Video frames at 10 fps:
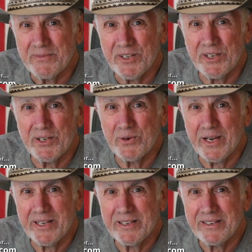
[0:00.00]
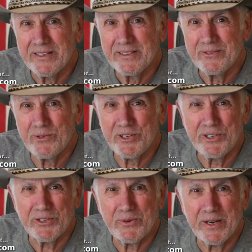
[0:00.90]
You know why? Well, you
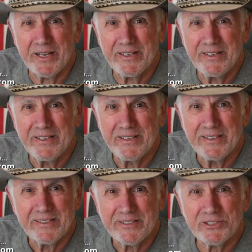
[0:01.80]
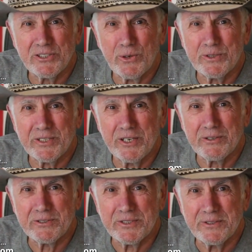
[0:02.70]
know why. There's no one to
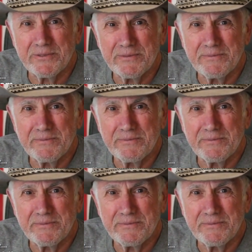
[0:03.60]
go to.